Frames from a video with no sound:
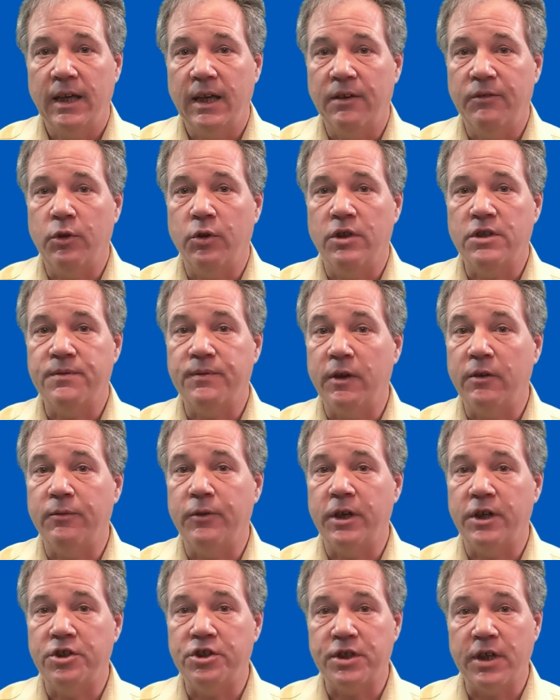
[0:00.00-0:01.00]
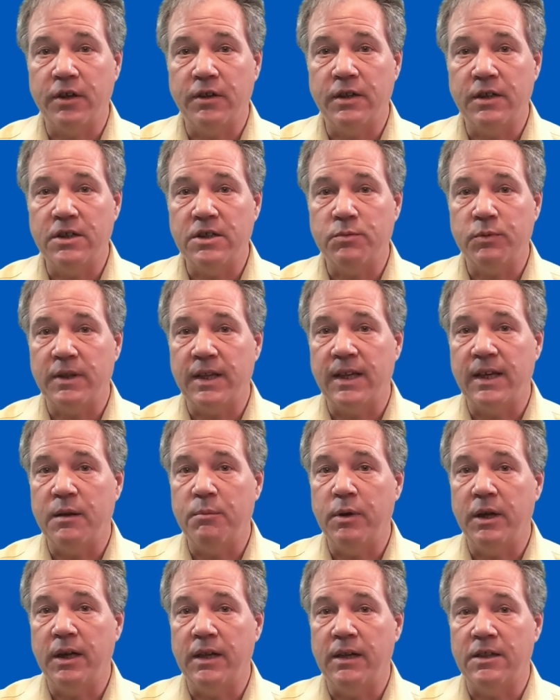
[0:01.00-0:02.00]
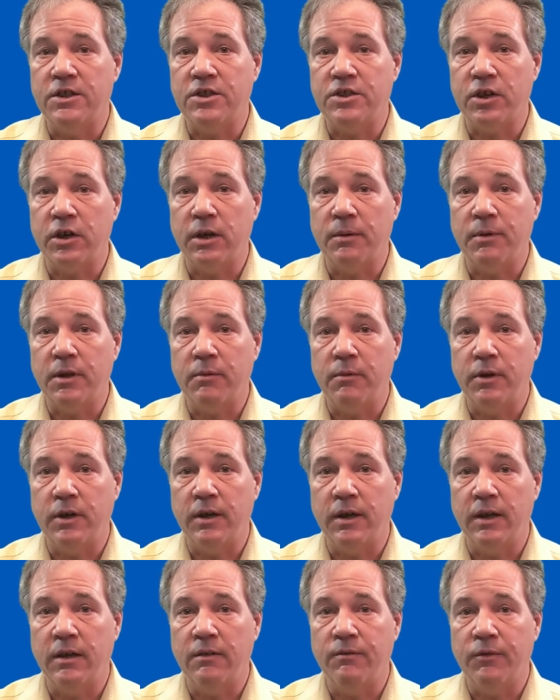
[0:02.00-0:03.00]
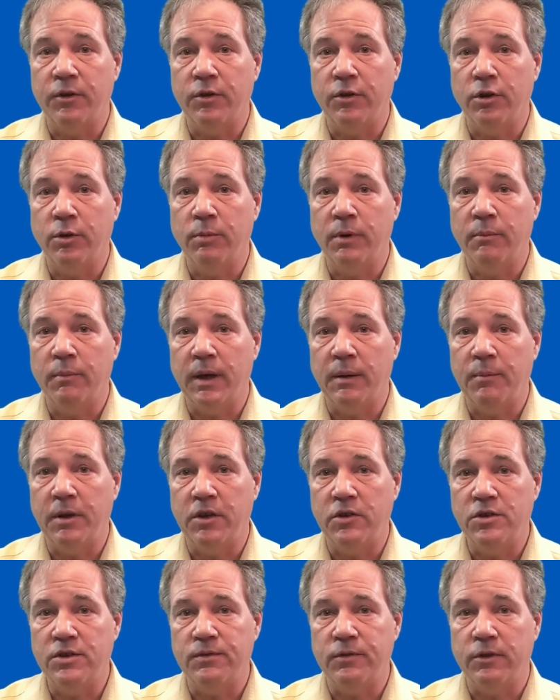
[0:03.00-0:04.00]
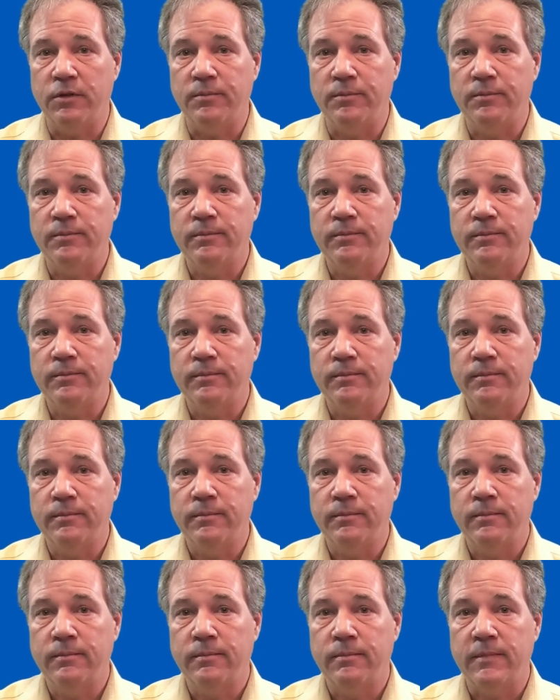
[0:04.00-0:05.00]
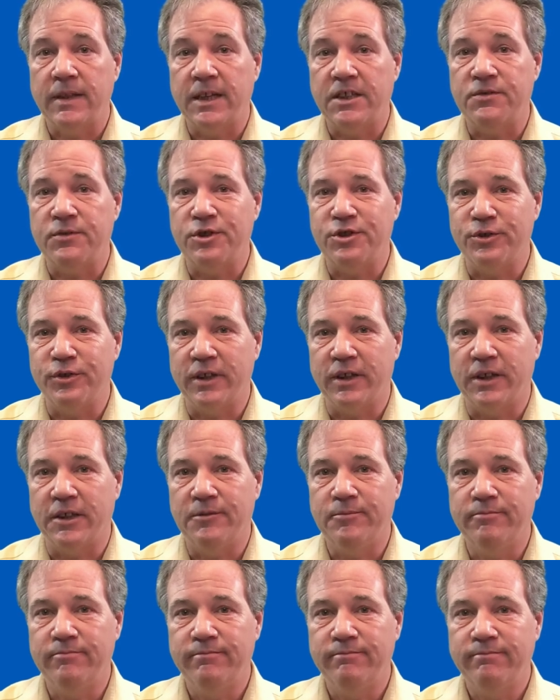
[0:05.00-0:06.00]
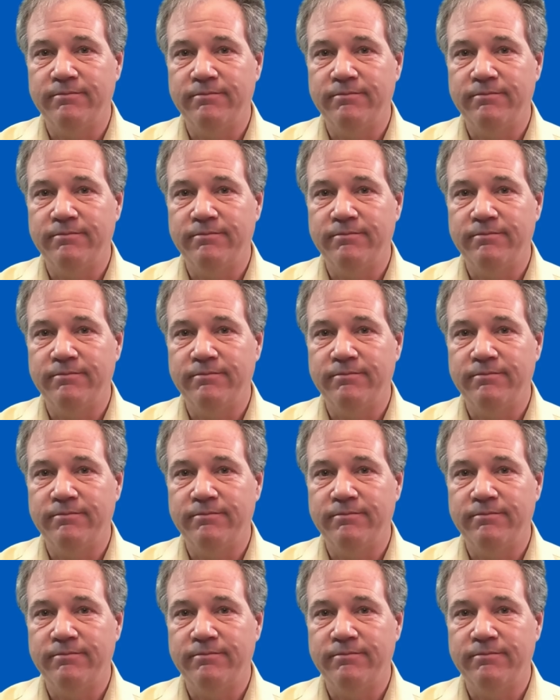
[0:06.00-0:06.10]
And of course, feel free to share this with anybody in the startup community for whom it may be useful. Thanks for tuning in.